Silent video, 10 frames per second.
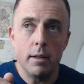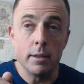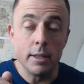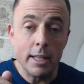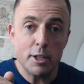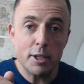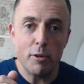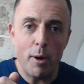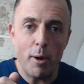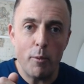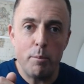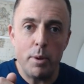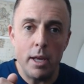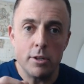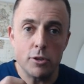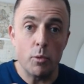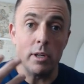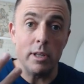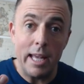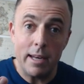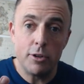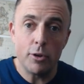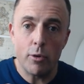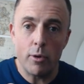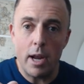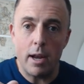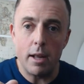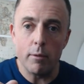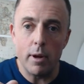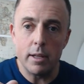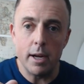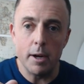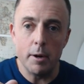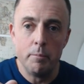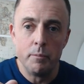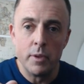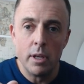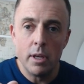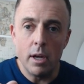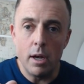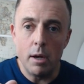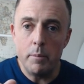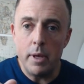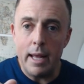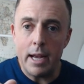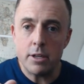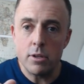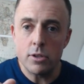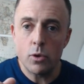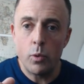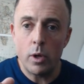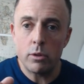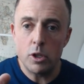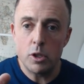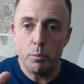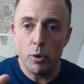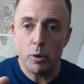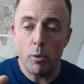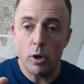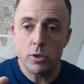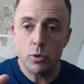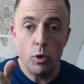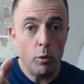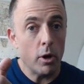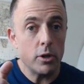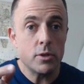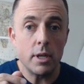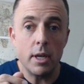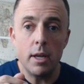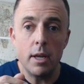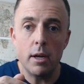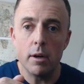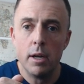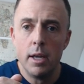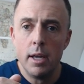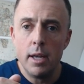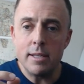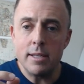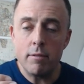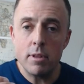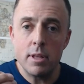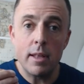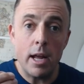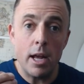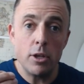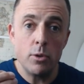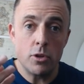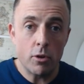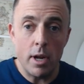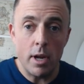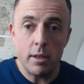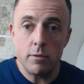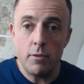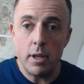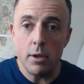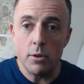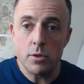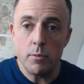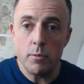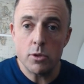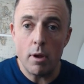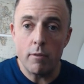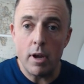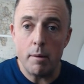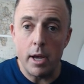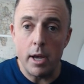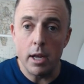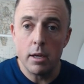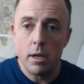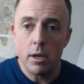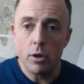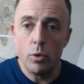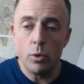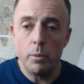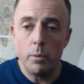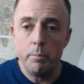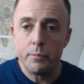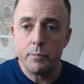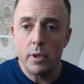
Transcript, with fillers: links for my web pages related to creating right there. And actually this quick launch bookmarks toolbar you see here is everything that I use to create these videos. So I've got my Google